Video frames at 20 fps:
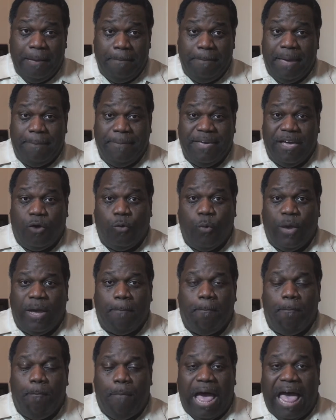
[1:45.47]
It may be a
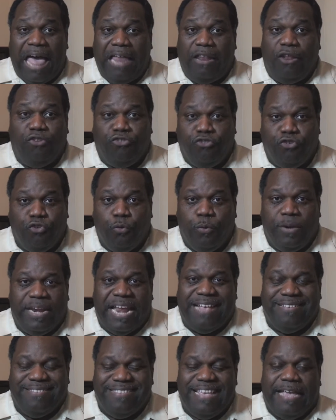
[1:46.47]
quick mile or two and
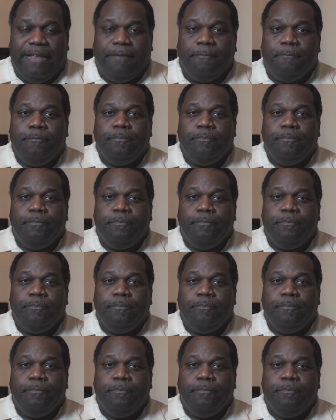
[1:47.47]
that's it.